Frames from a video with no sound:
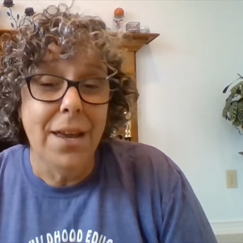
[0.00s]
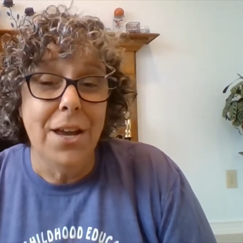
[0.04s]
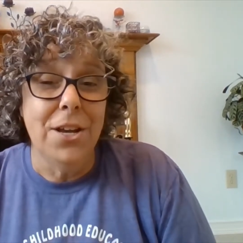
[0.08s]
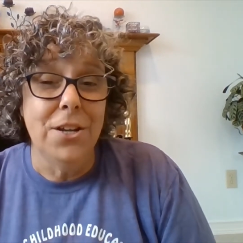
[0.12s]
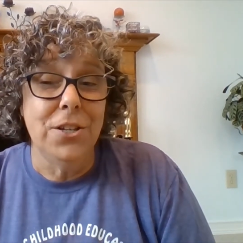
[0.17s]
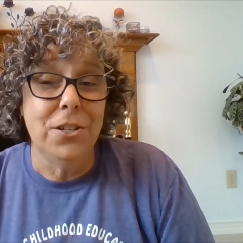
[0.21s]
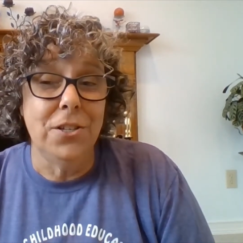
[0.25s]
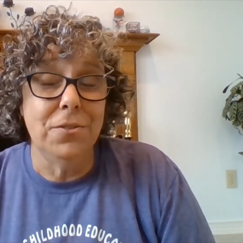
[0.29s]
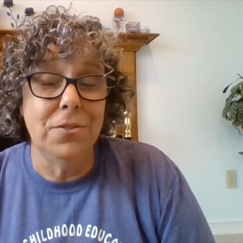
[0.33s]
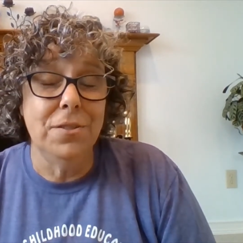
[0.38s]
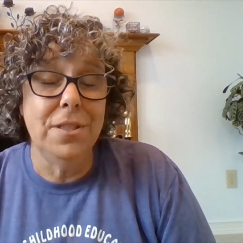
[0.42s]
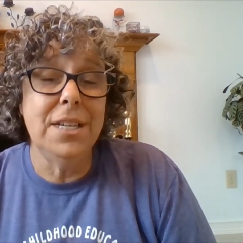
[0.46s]

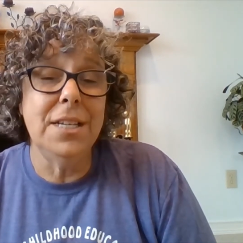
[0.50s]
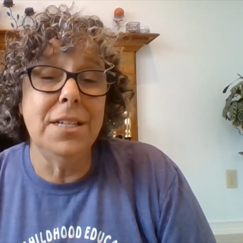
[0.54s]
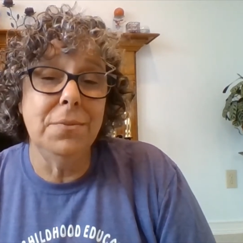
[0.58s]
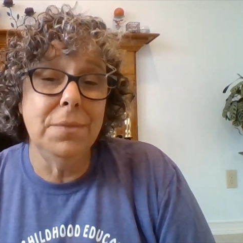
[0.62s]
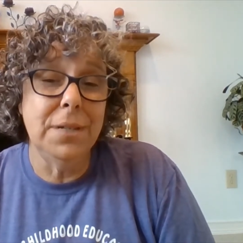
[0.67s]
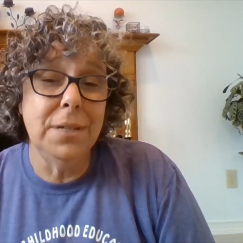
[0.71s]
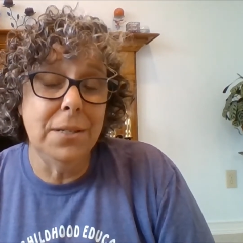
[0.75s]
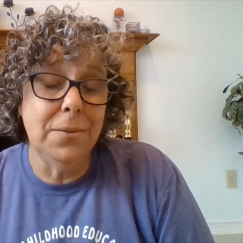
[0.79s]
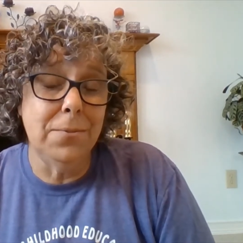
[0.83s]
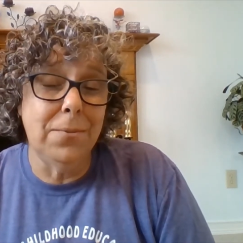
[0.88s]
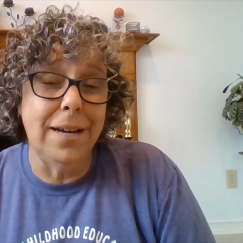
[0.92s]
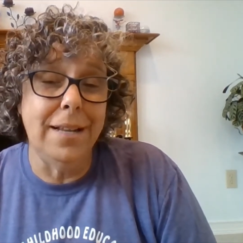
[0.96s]
So this
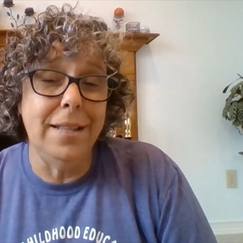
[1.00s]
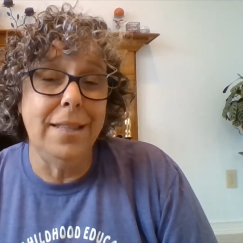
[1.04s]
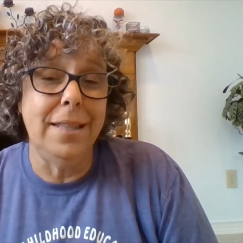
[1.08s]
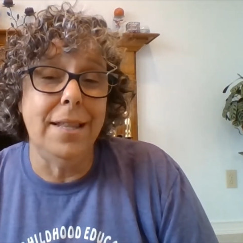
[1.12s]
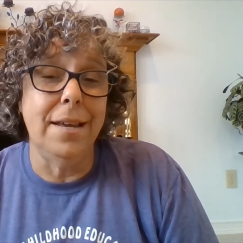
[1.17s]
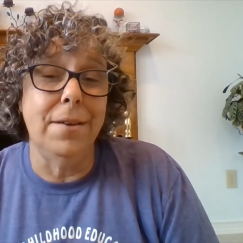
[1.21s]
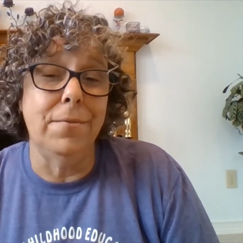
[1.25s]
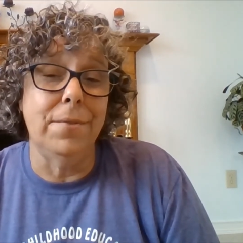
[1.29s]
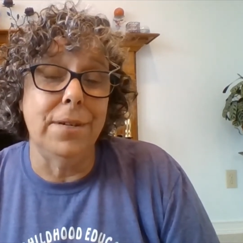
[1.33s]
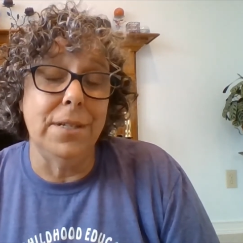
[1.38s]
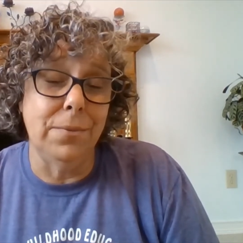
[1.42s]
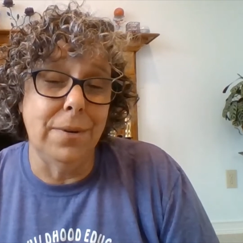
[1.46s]
was one
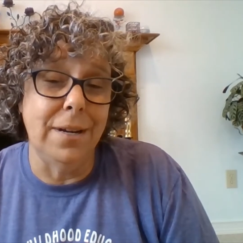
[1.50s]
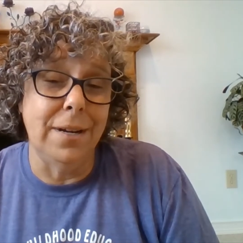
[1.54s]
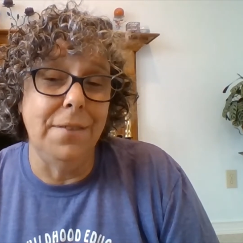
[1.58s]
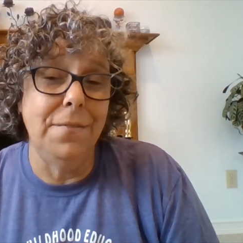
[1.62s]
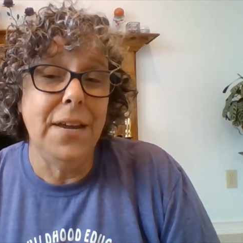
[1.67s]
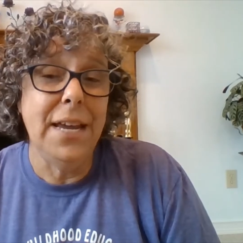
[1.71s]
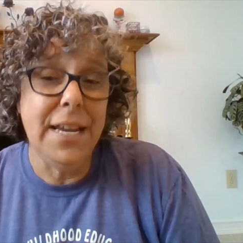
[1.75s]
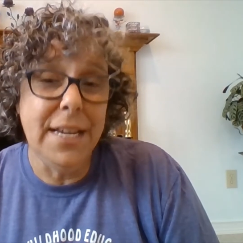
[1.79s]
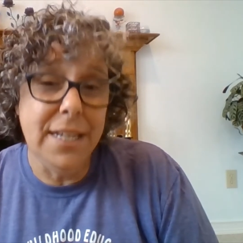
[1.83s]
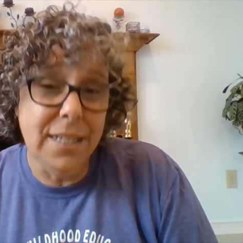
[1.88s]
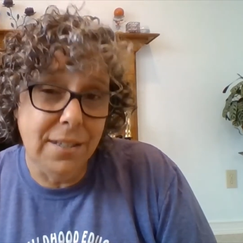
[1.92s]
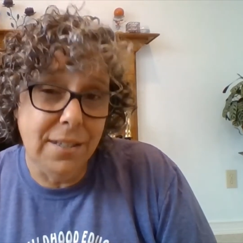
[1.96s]
that was one of
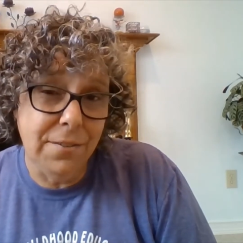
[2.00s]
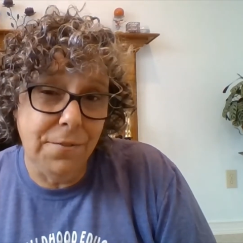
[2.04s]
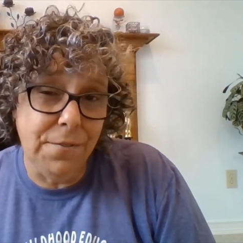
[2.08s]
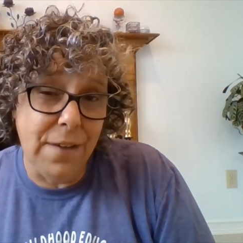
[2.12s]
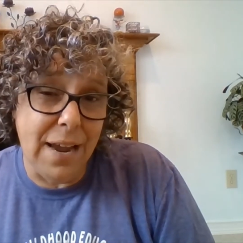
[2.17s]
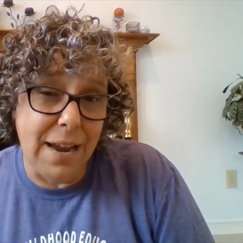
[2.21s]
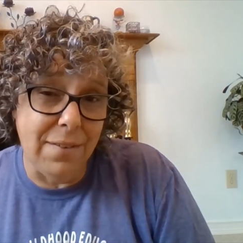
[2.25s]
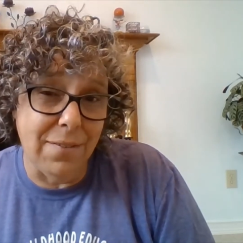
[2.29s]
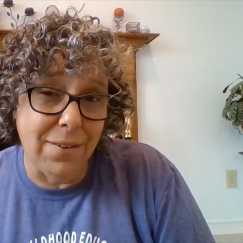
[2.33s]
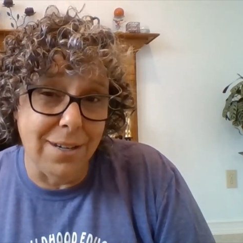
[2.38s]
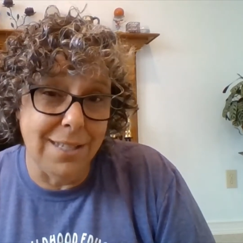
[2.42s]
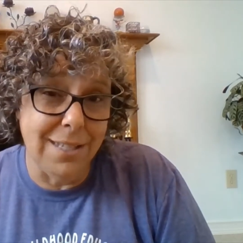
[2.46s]
his
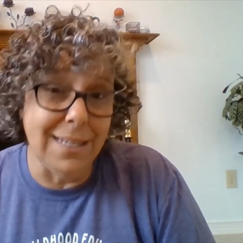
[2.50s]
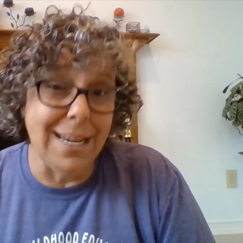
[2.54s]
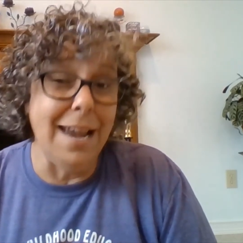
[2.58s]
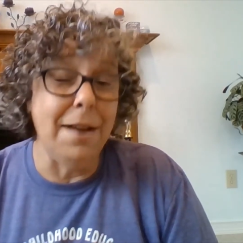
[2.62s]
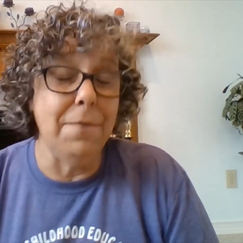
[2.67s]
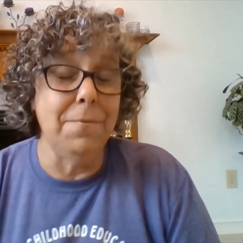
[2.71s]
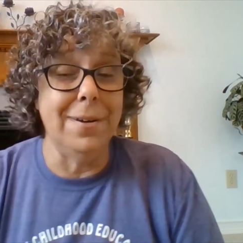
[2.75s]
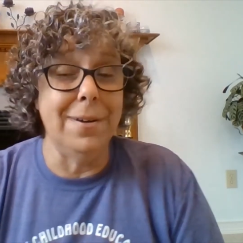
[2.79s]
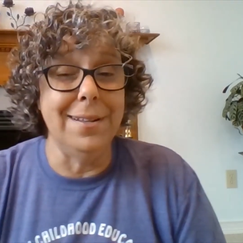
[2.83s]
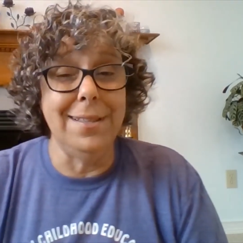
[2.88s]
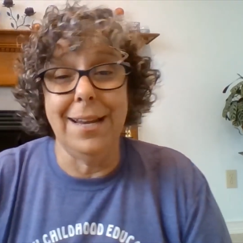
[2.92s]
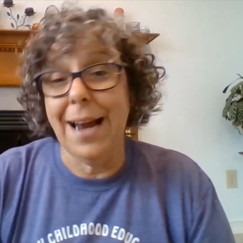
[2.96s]
favorites
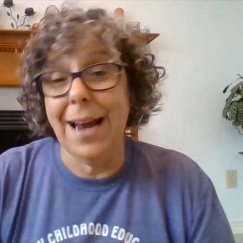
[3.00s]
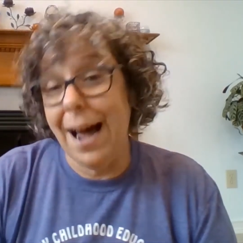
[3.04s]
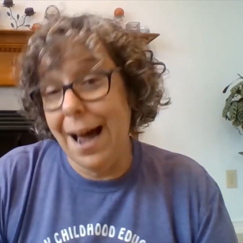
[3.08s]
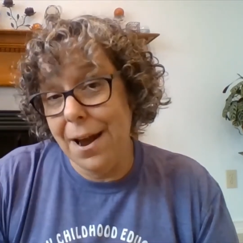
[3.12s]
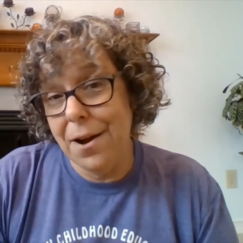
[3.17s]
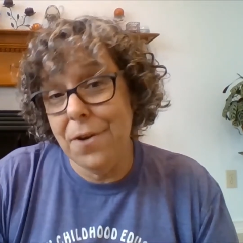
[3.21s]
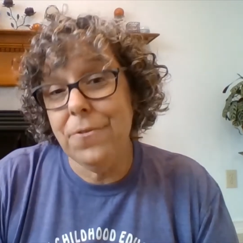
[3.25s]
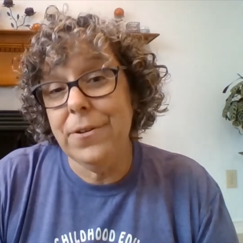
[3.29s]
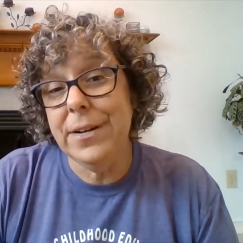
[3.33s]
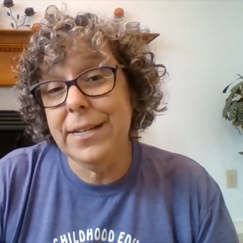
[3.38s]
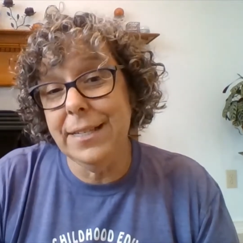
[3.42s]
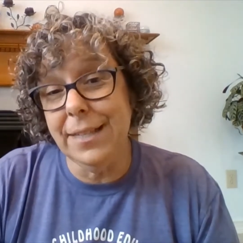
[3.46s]
and one that I
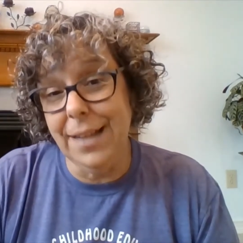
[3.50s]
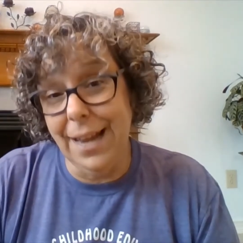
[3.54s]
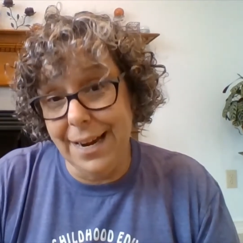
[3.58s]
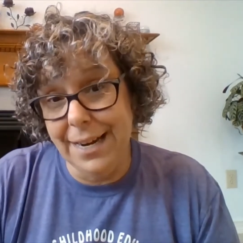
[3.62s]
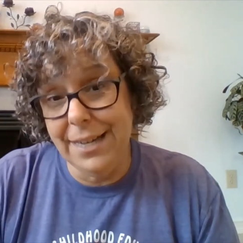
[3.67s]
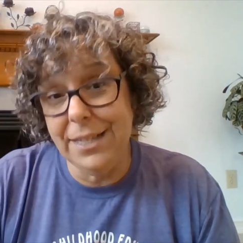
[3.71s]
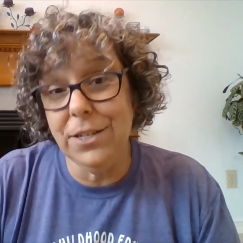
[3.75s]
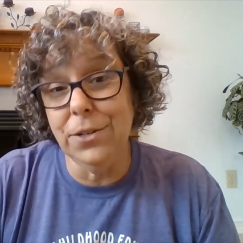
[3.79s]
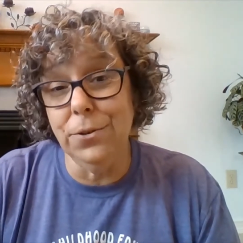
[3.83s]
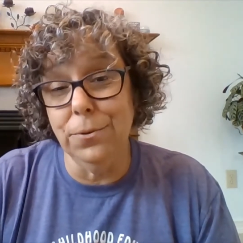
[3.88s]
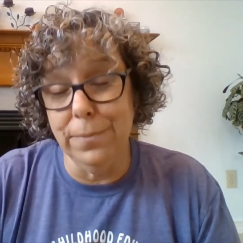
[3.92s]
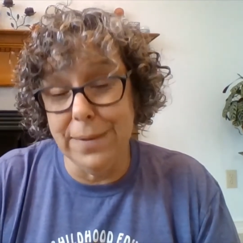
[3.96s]
always
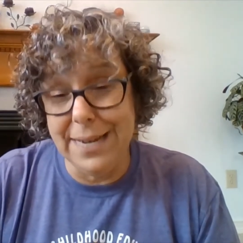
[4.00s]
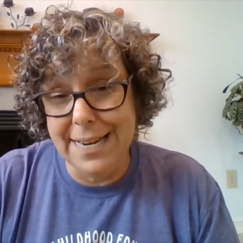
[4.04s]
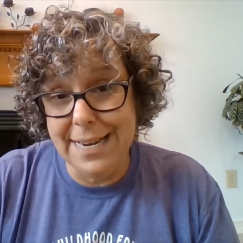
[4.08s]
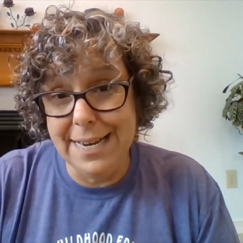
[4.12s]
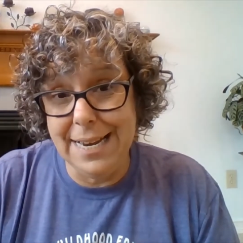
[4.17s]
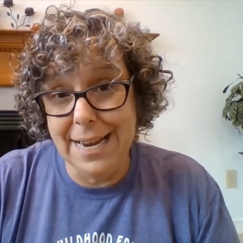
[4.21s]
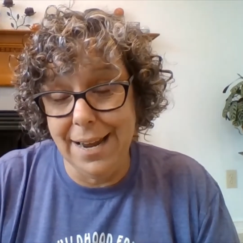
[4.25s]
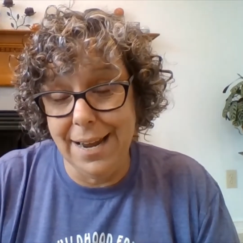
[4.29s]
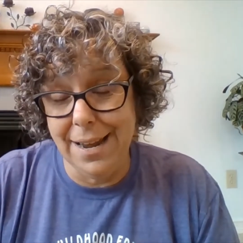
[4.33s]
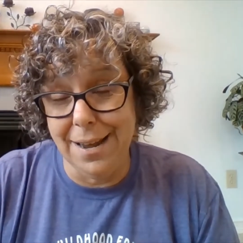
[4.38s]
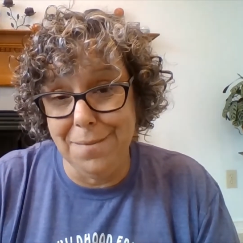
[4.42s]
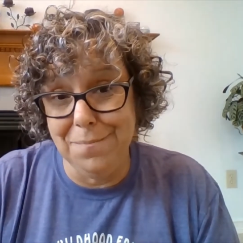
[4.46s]
liked to read
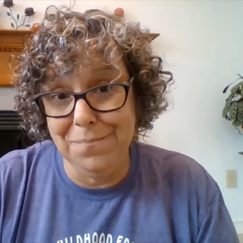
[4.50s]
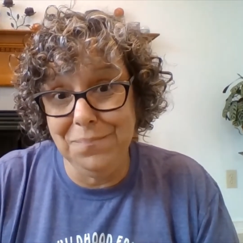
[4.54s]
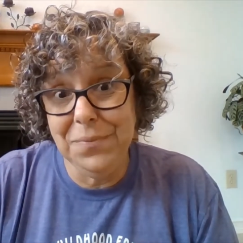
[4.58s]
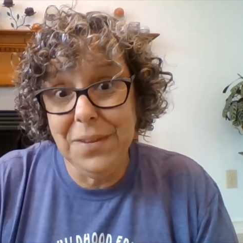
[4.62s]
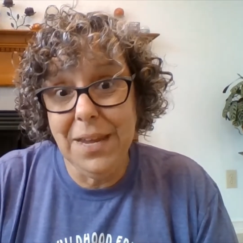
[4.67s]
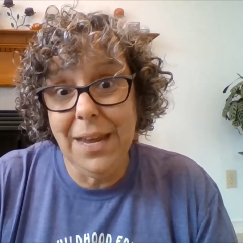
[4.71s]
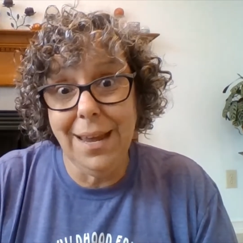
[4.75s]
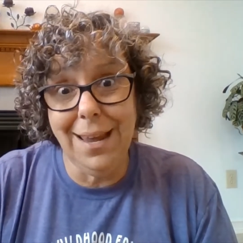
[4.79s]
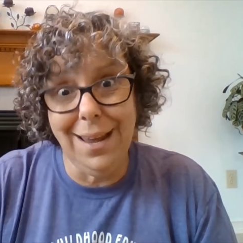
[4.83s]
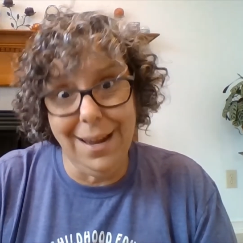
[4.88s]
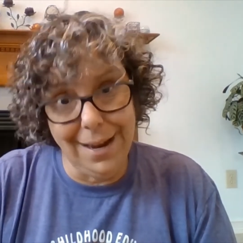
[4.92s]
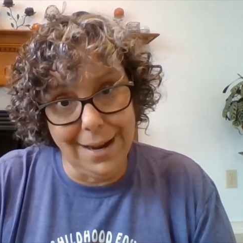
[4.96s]
to him.
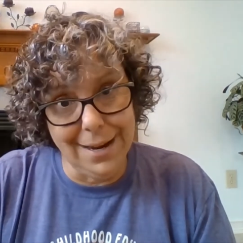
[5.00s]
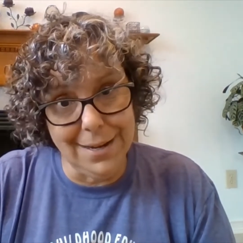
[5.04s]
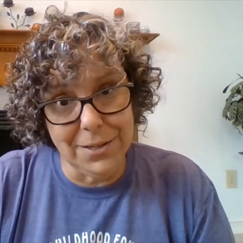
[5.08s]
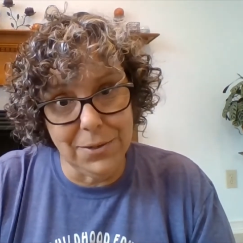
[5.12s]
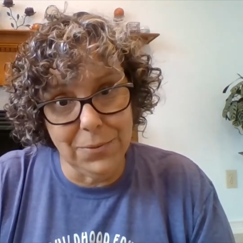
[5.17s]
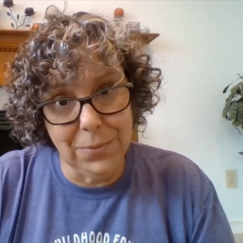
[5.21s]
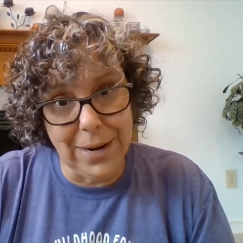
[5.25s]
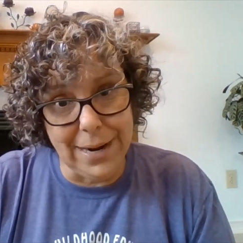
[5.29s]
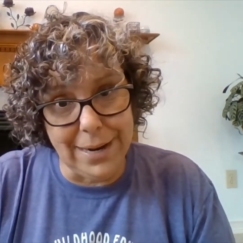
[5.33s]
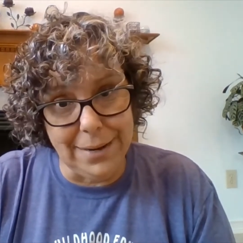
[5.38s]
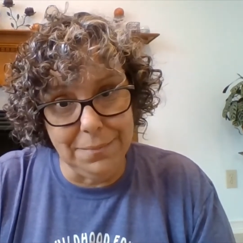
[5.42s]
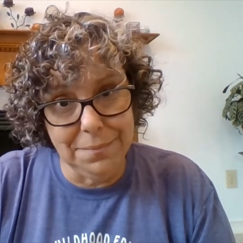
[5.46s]
And guess
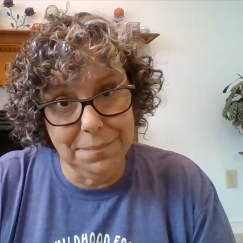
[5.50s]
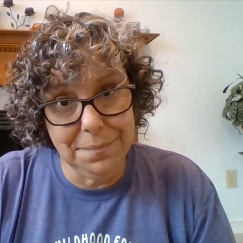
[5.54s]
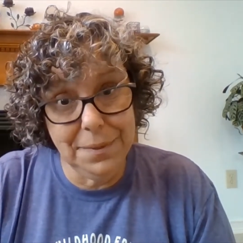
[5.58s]
what?